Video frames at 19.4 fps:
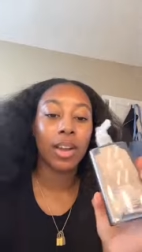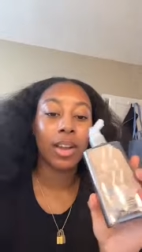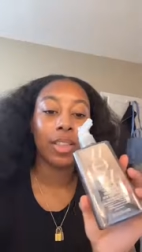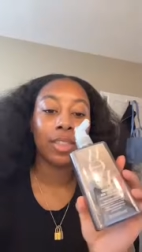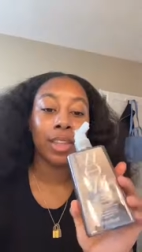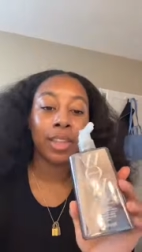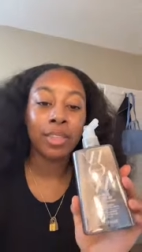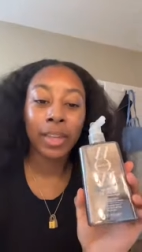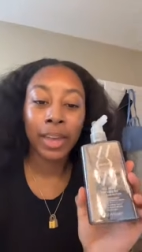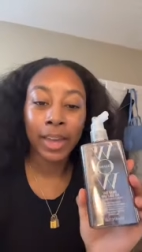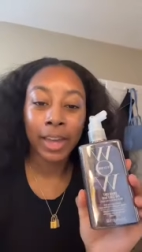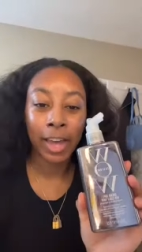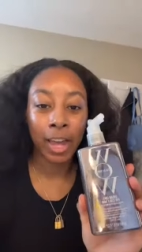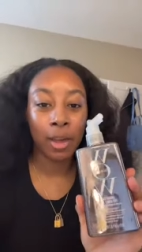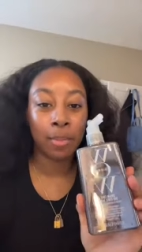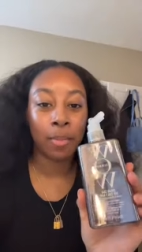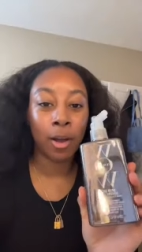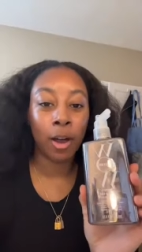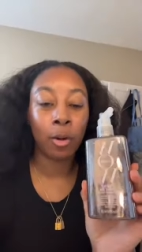Then they
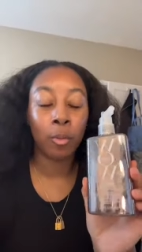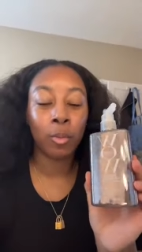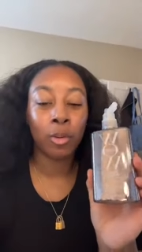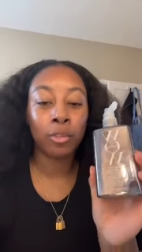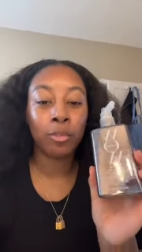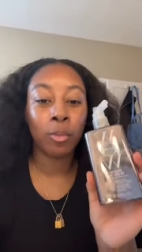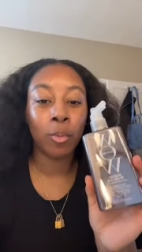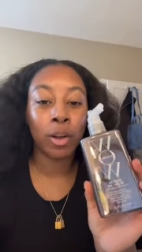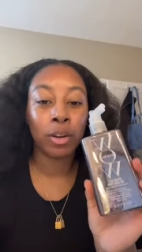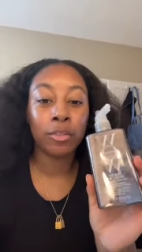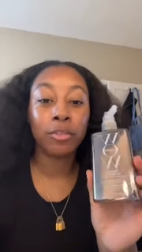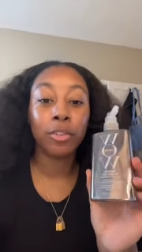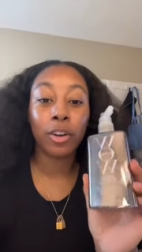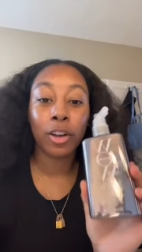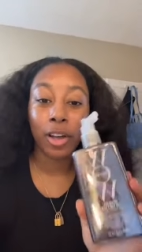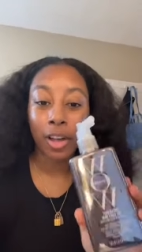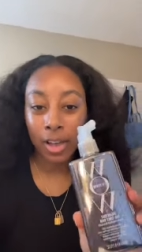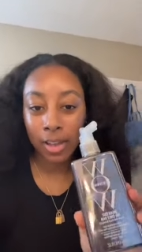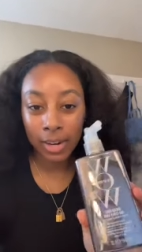came out with one for
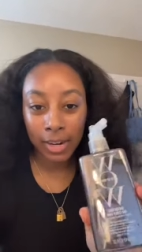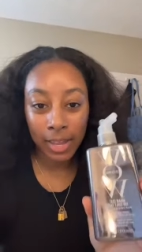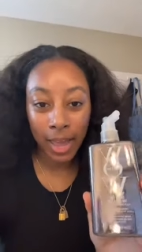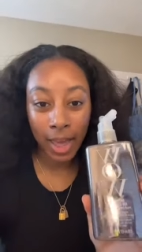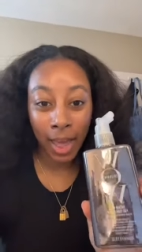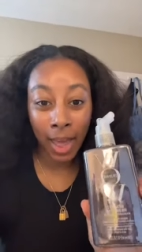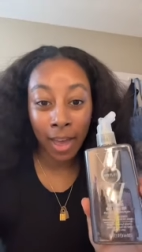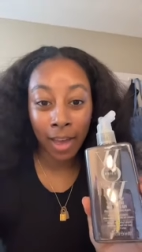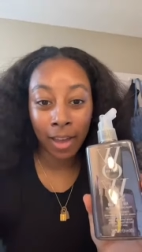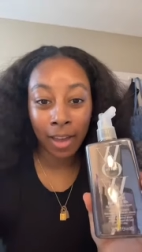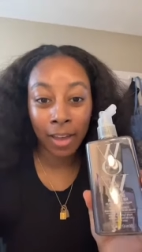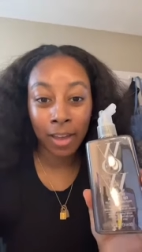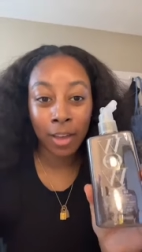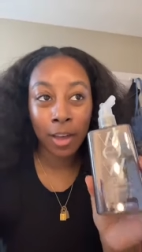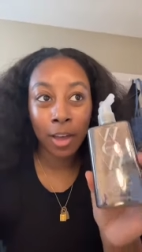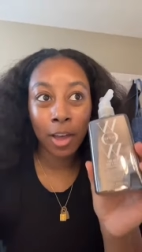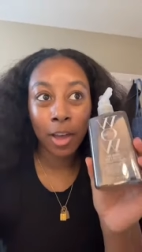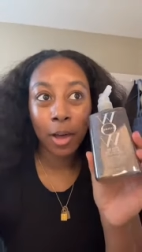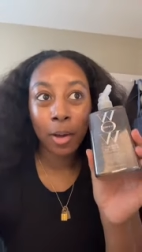curly hair,
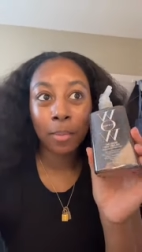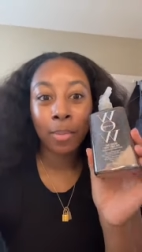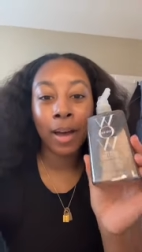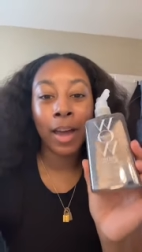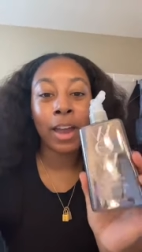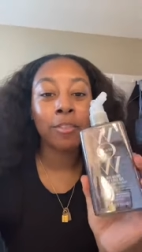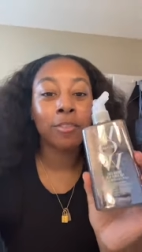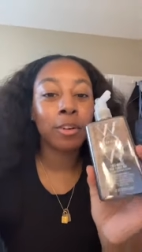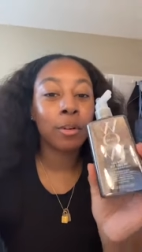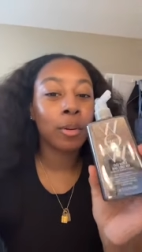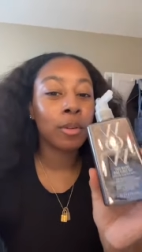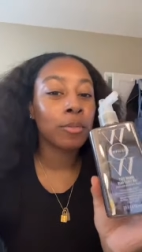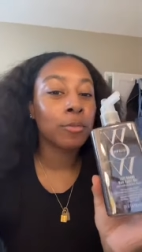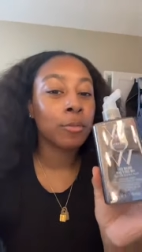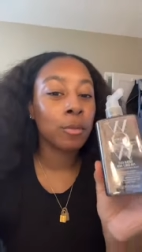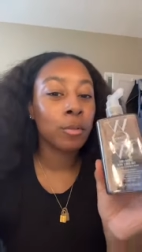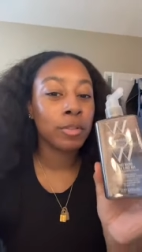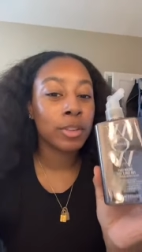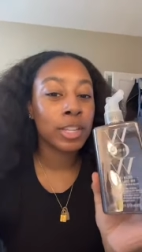but everyone
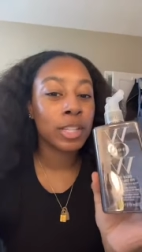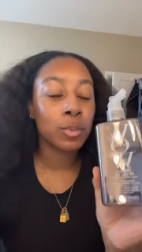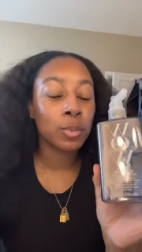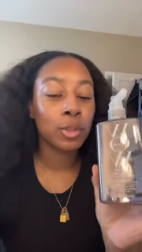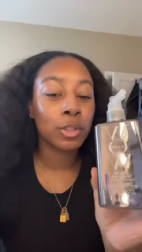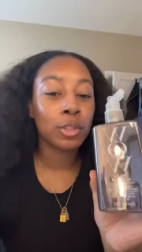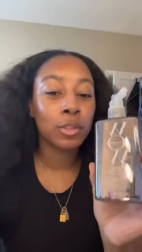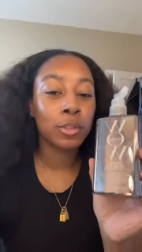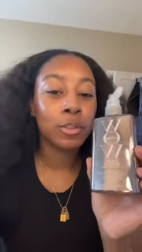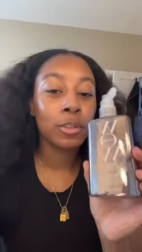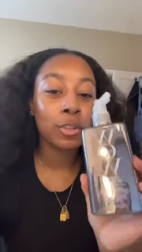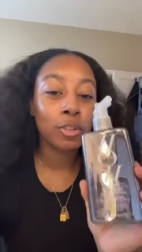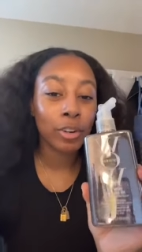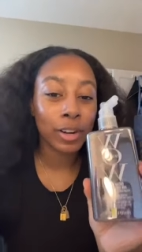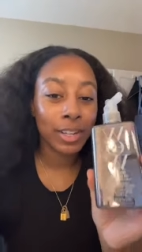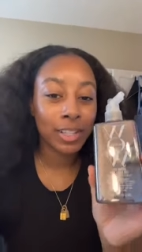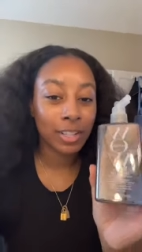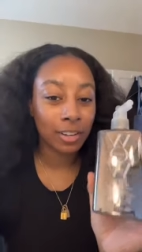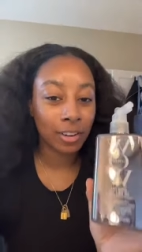thought this was to
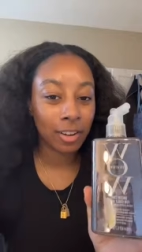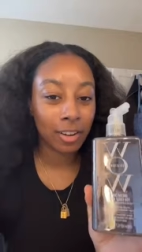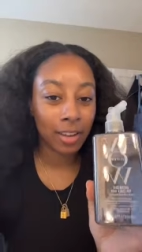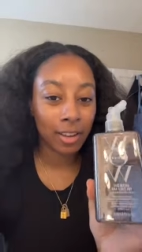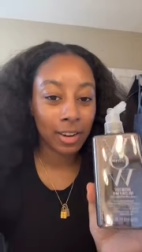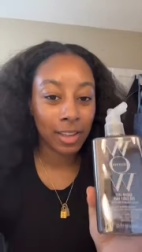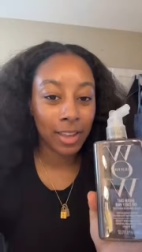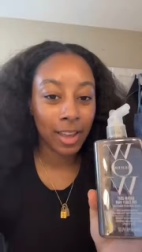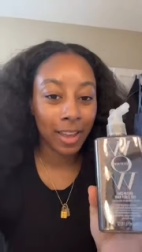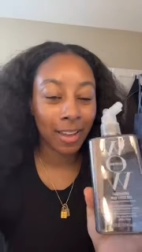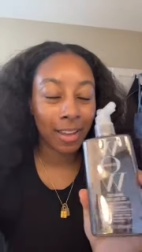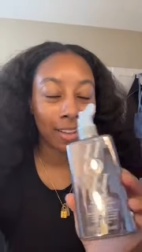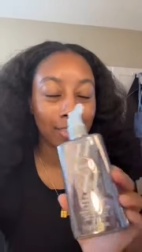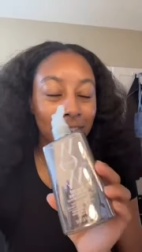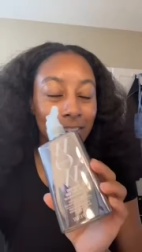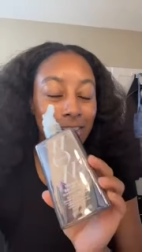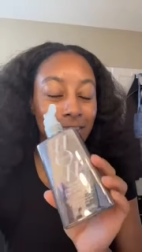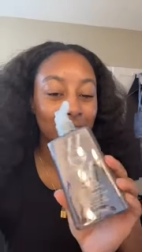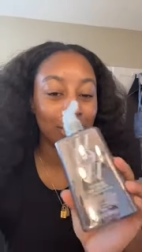straighten curly hair.
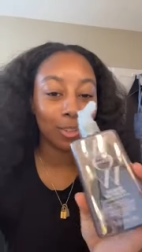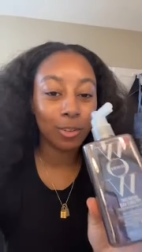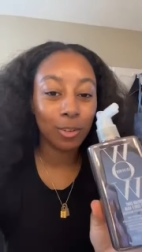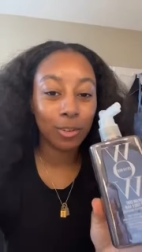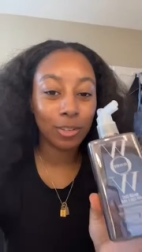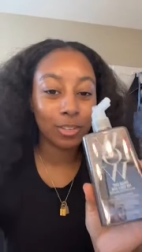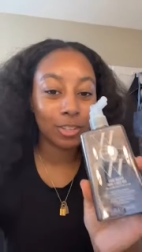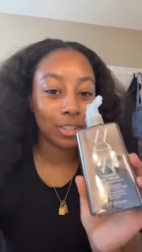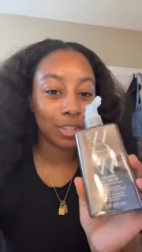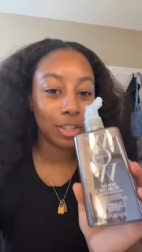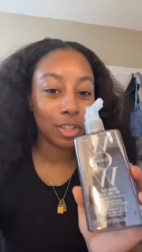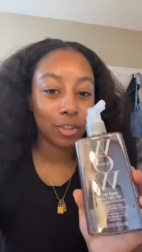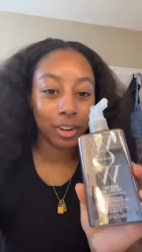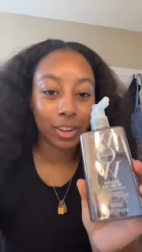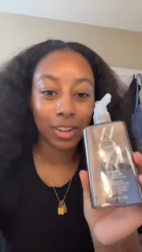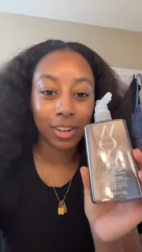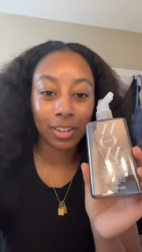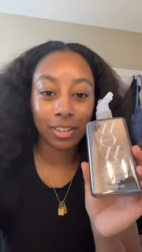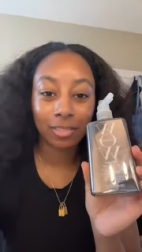This is not to
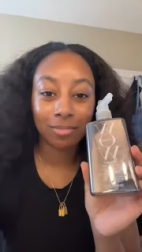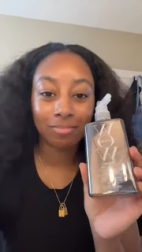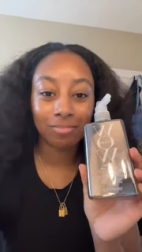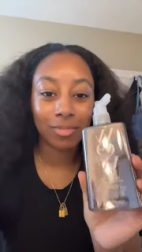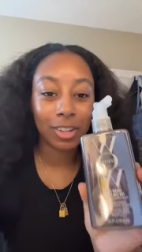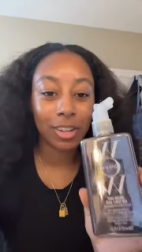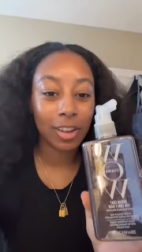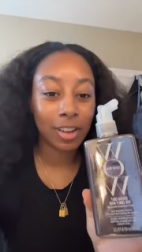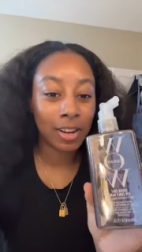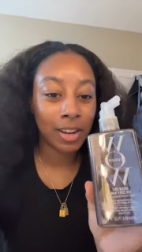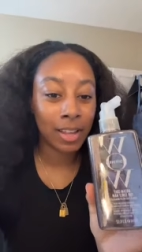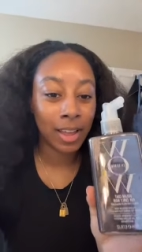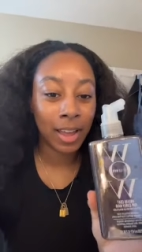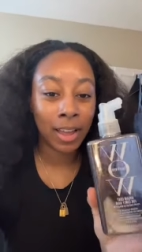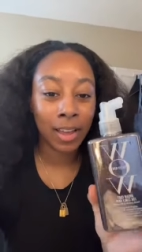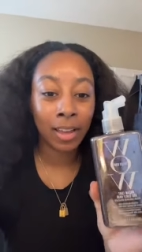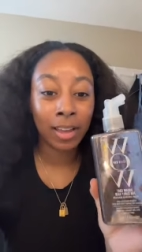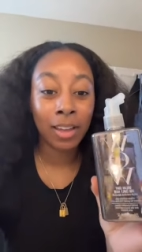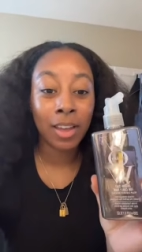straighten curly
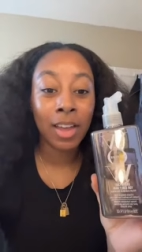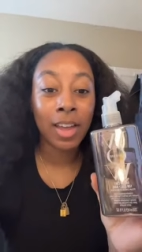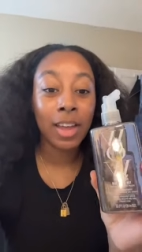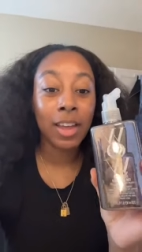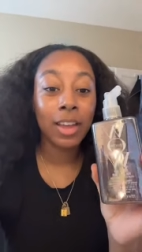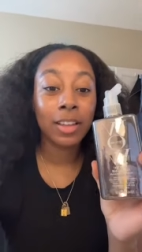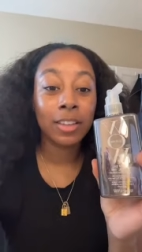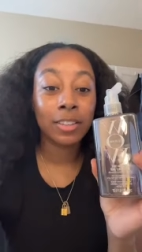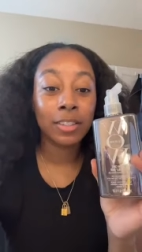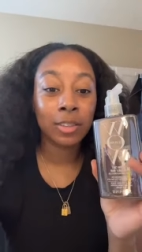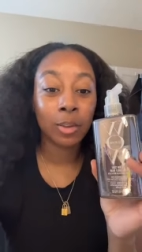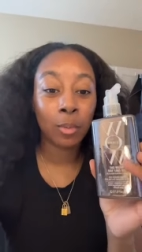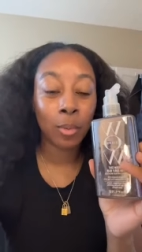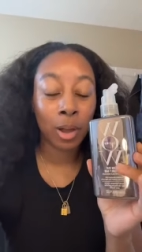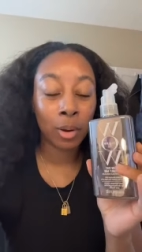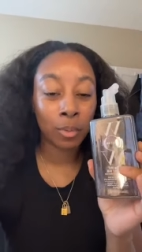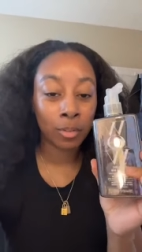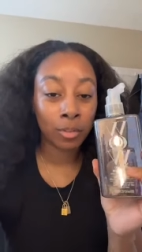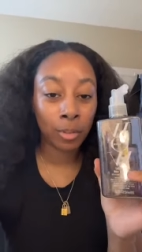hair. It's the
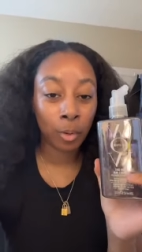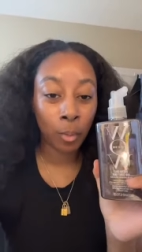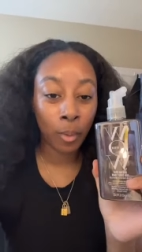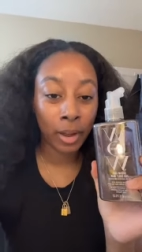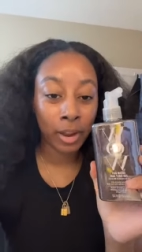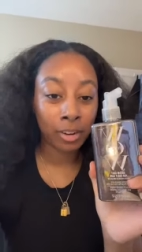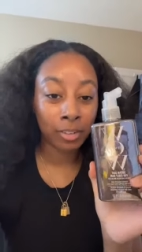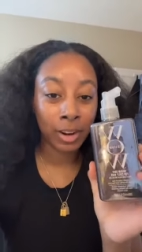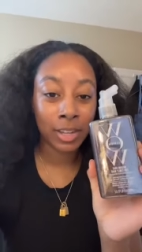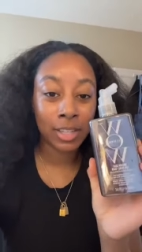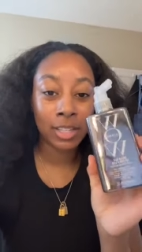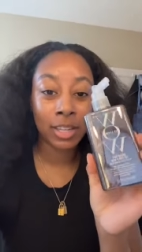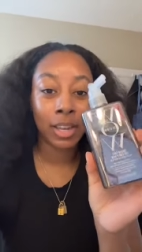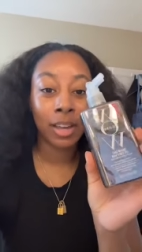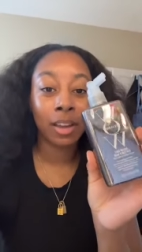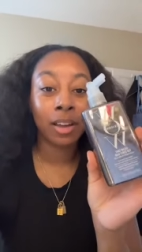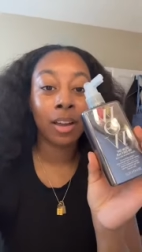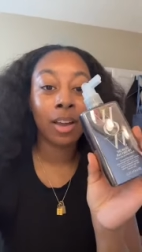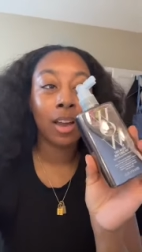one with the white
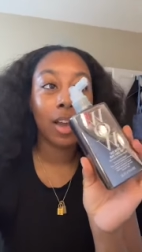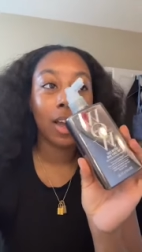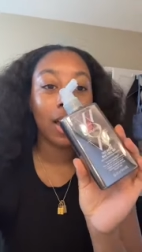writing.